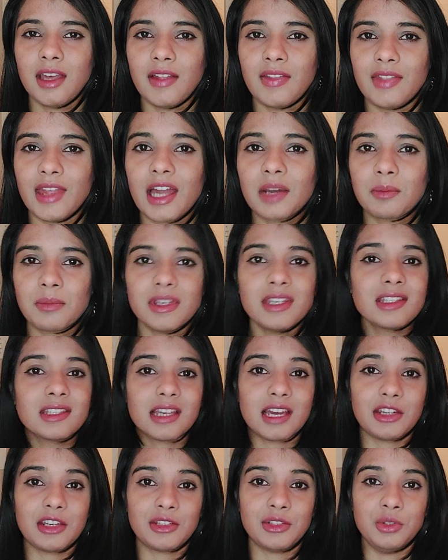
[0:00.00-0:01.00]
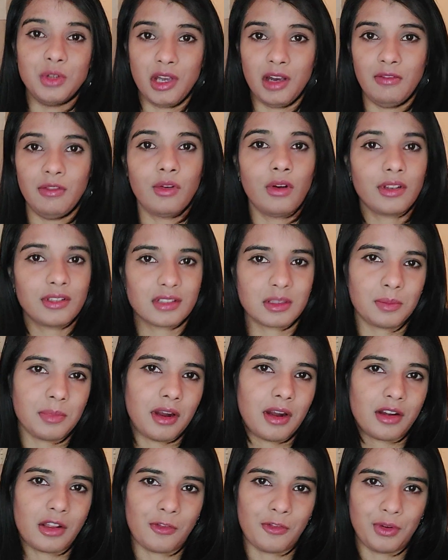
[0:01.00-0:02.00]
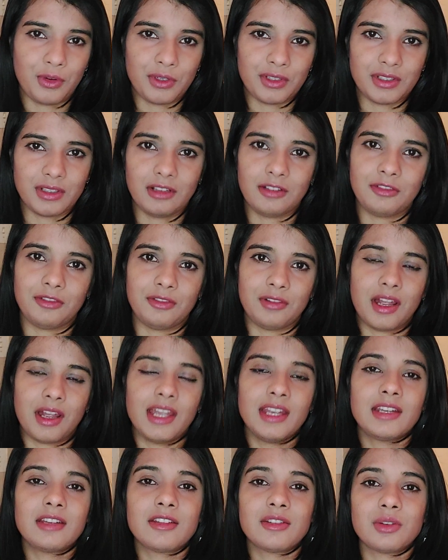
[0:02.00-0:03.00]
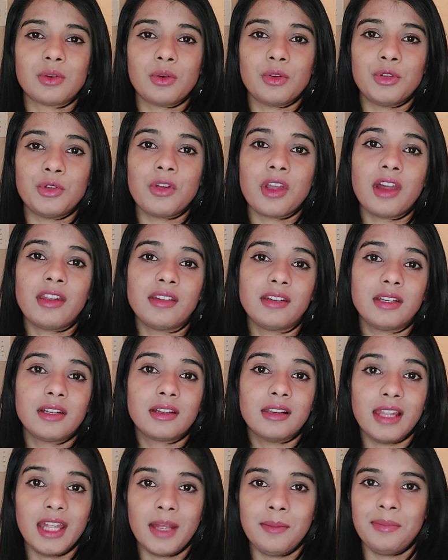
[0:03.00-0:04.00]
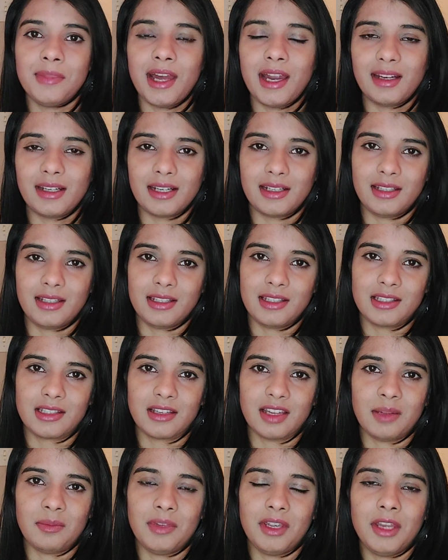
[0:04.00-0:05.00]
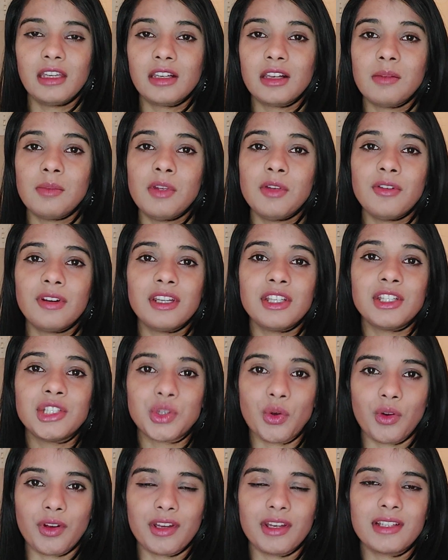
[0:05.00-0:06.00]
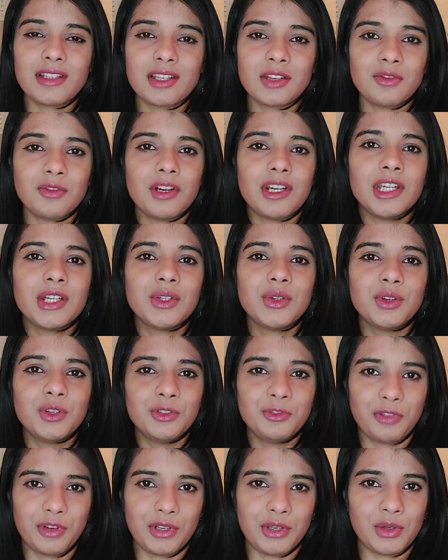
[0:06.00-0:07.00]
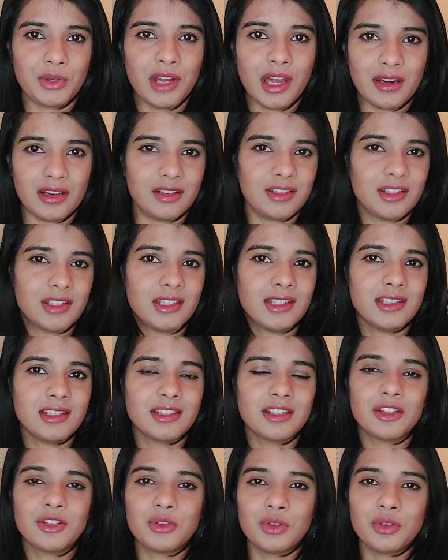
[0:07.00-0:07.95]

and that means that you have lost a part of yourself right so you can reclaim that at this time it will be very joyous and very good for your energies